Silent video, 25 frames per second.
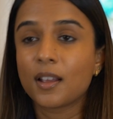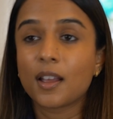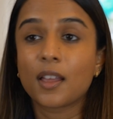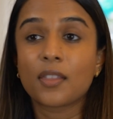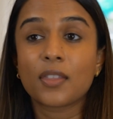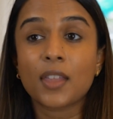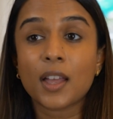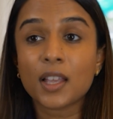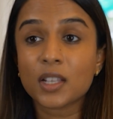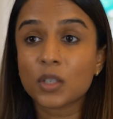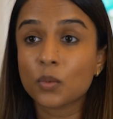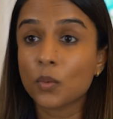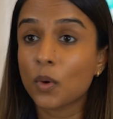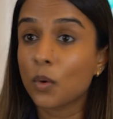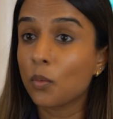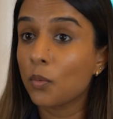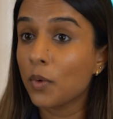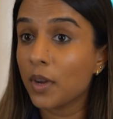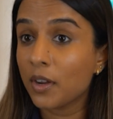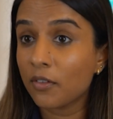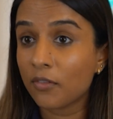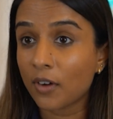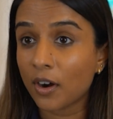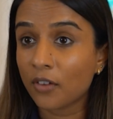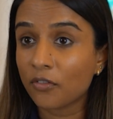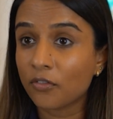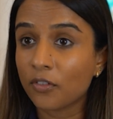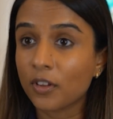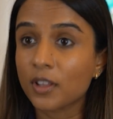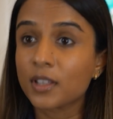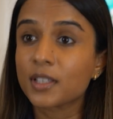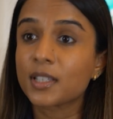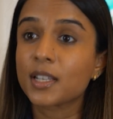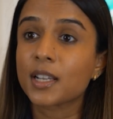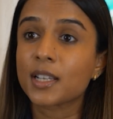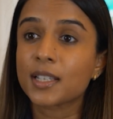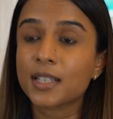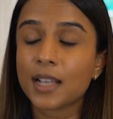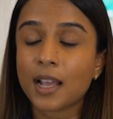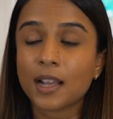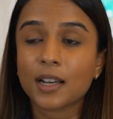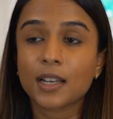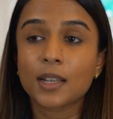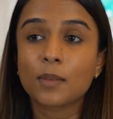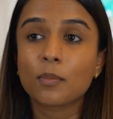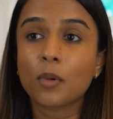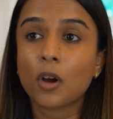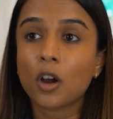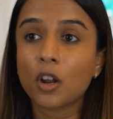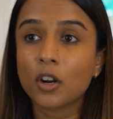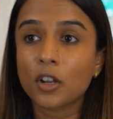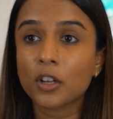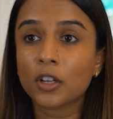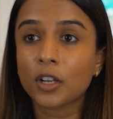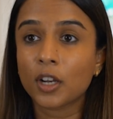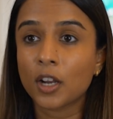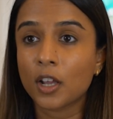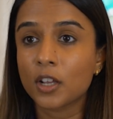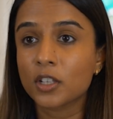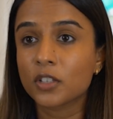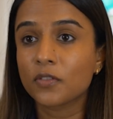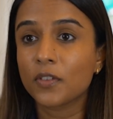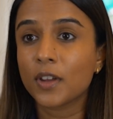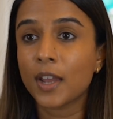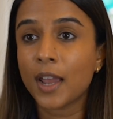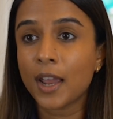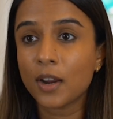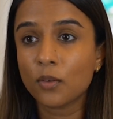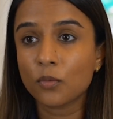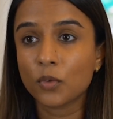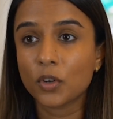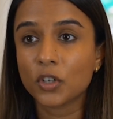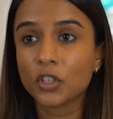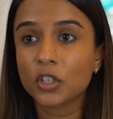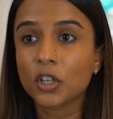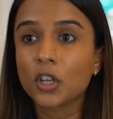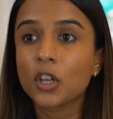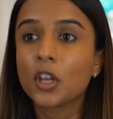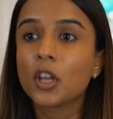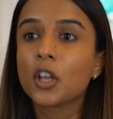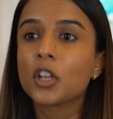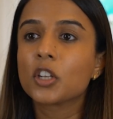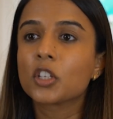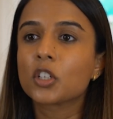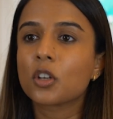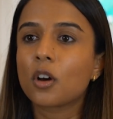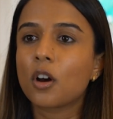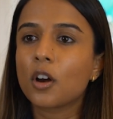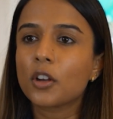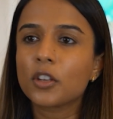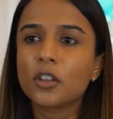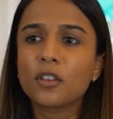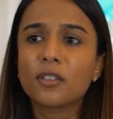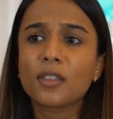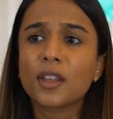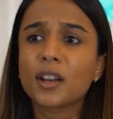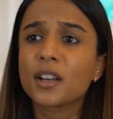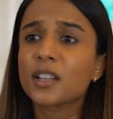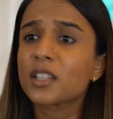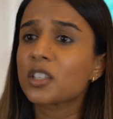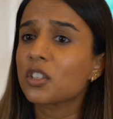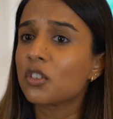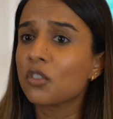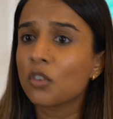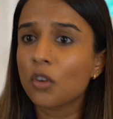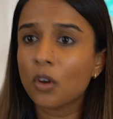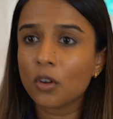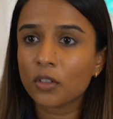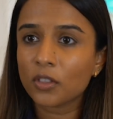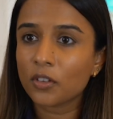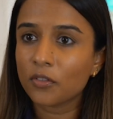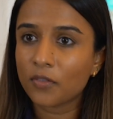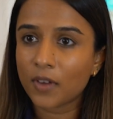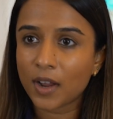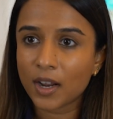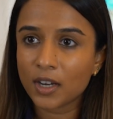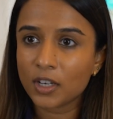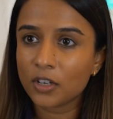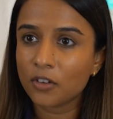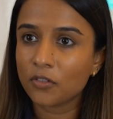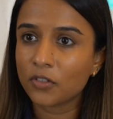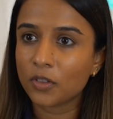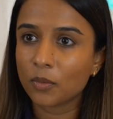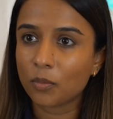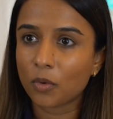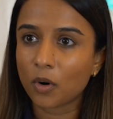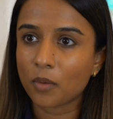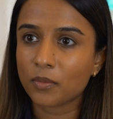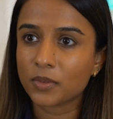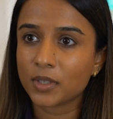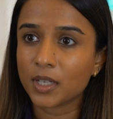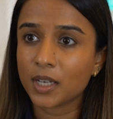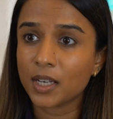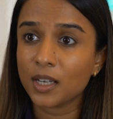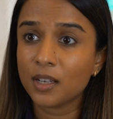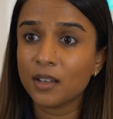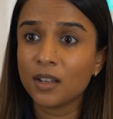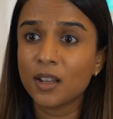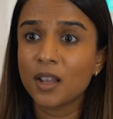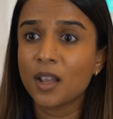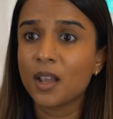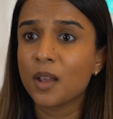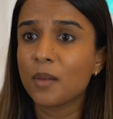And that's where we reference exactly Barlow Close v Henwood to argue that it's not the value of the property,